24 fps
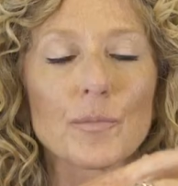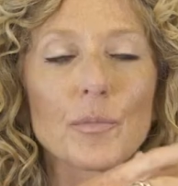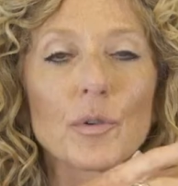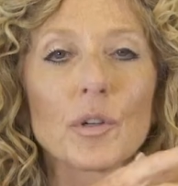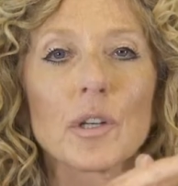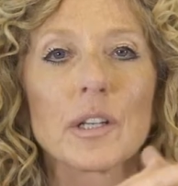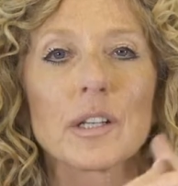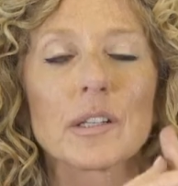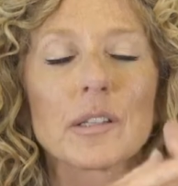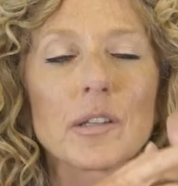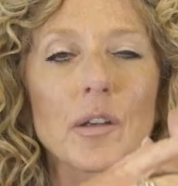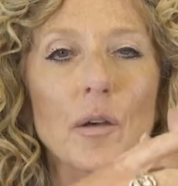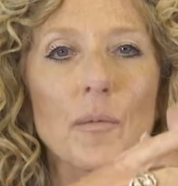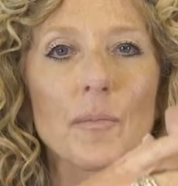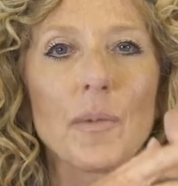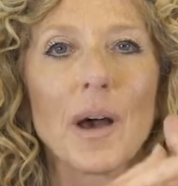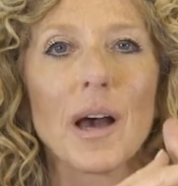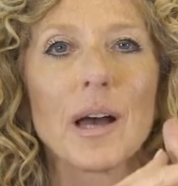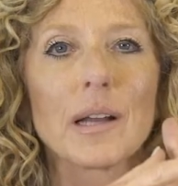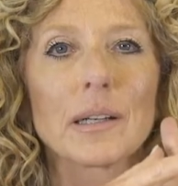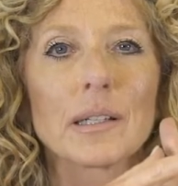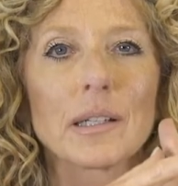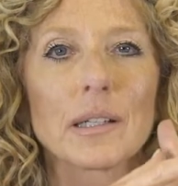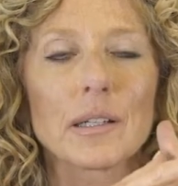bullied so
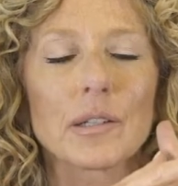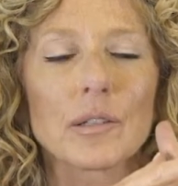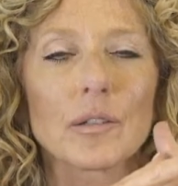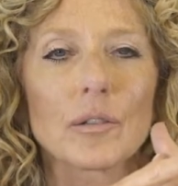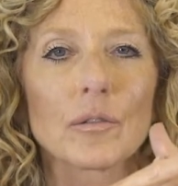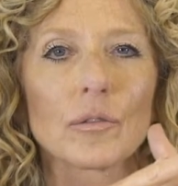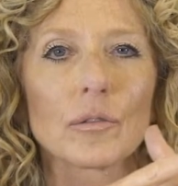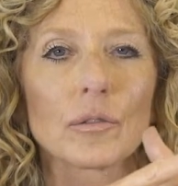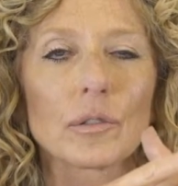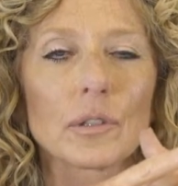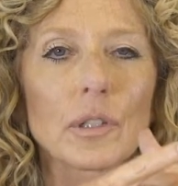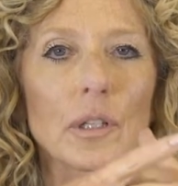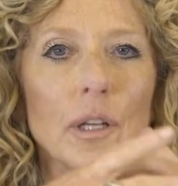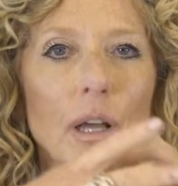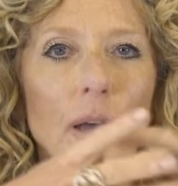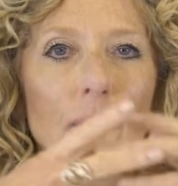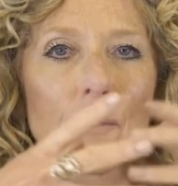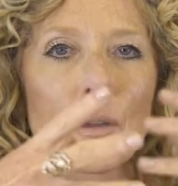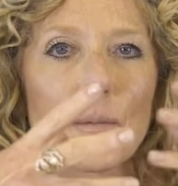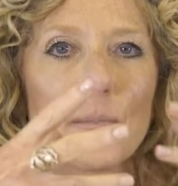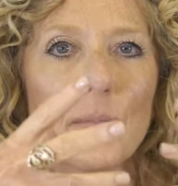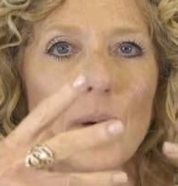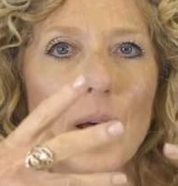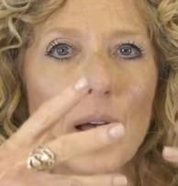badly at school. So
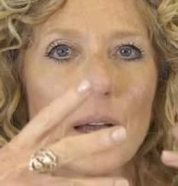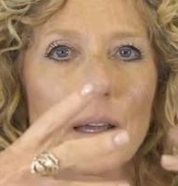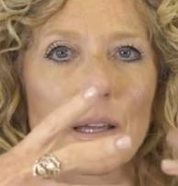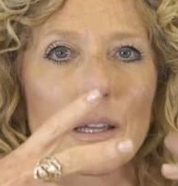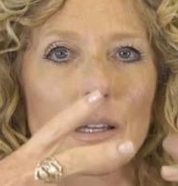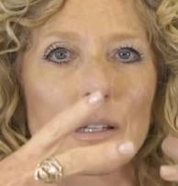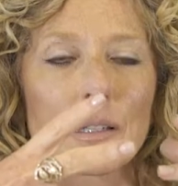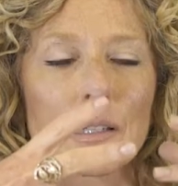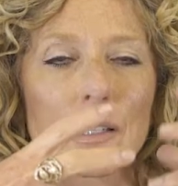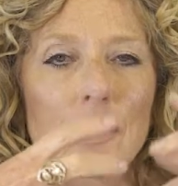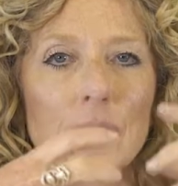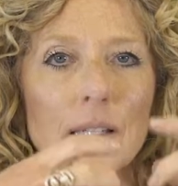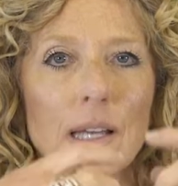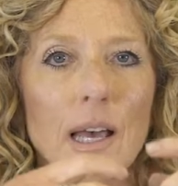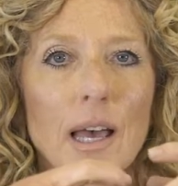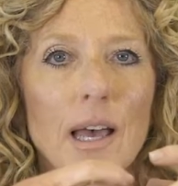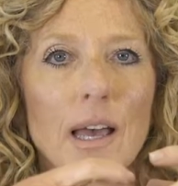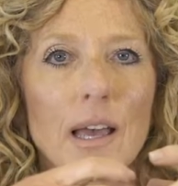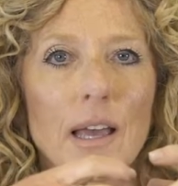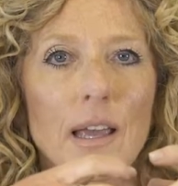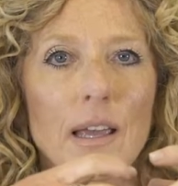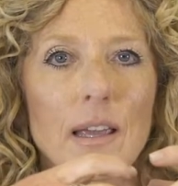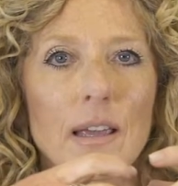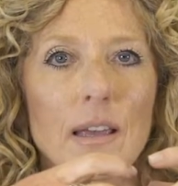coming back here
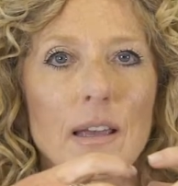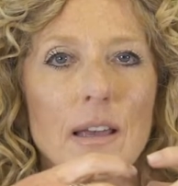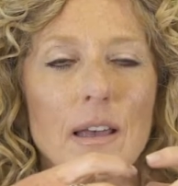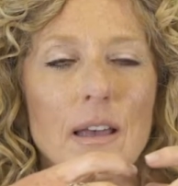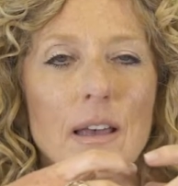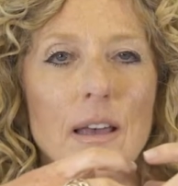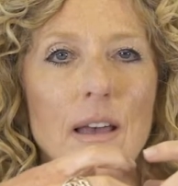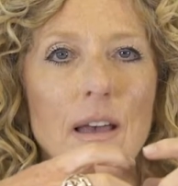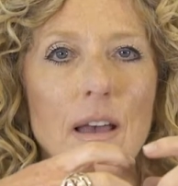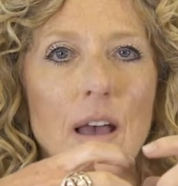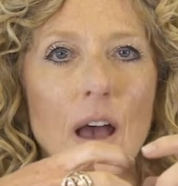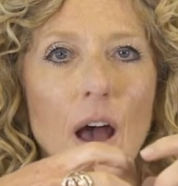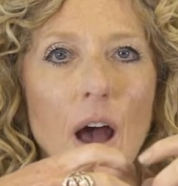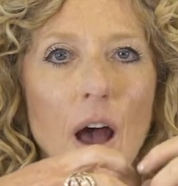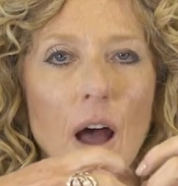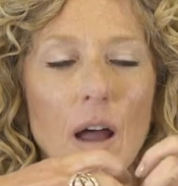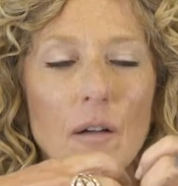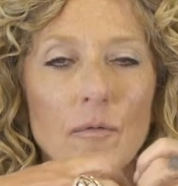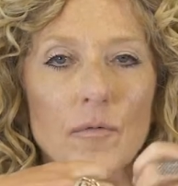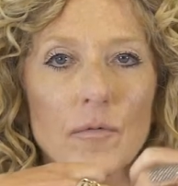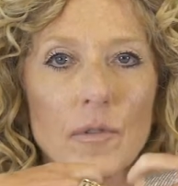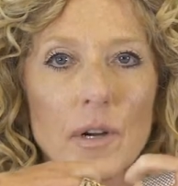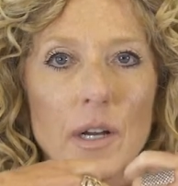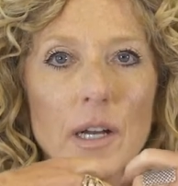today, I
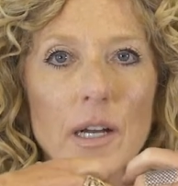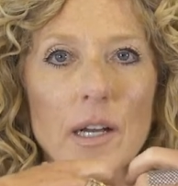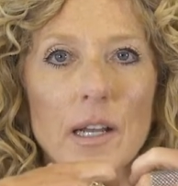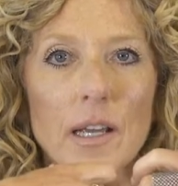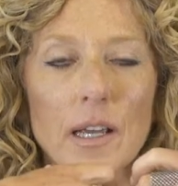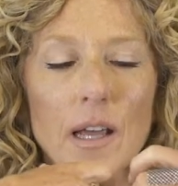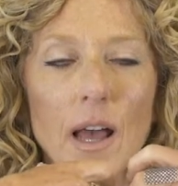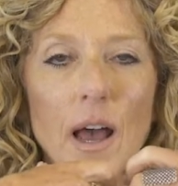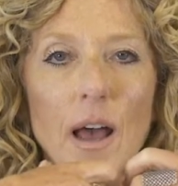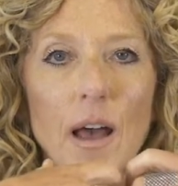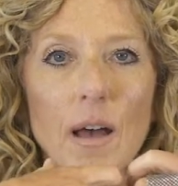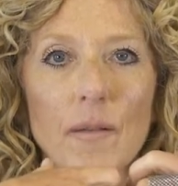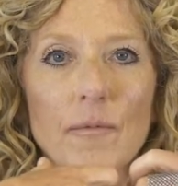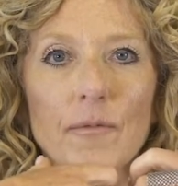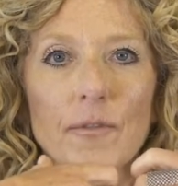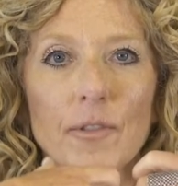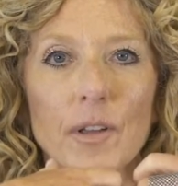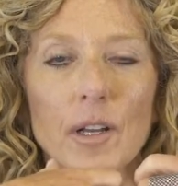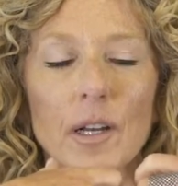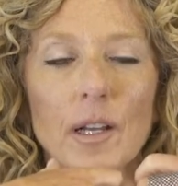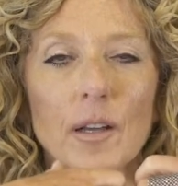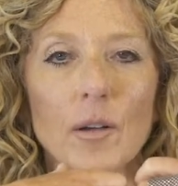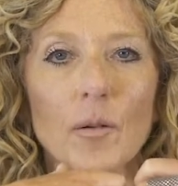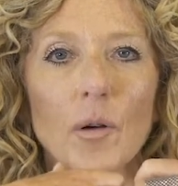really am
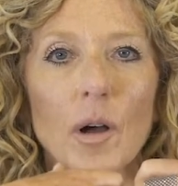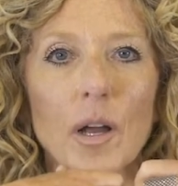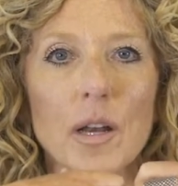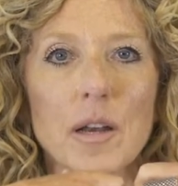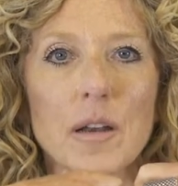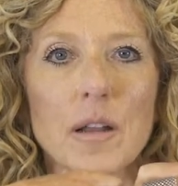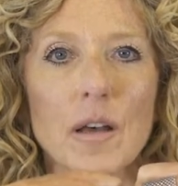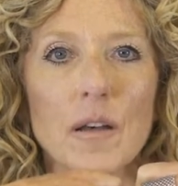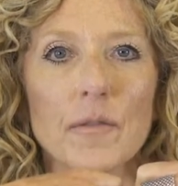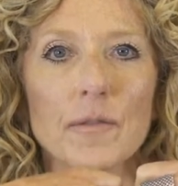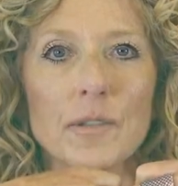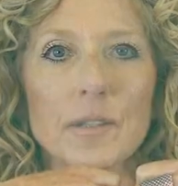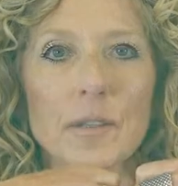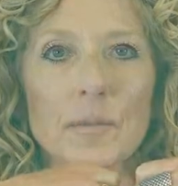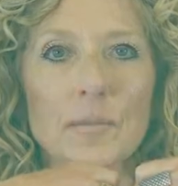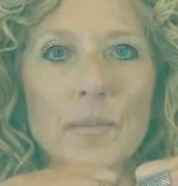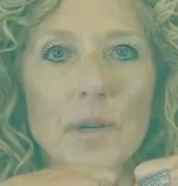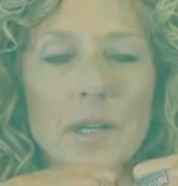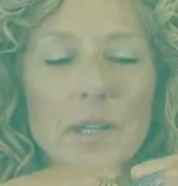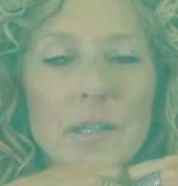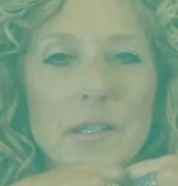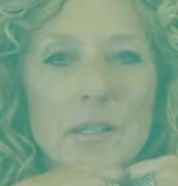feeling quite nervous in my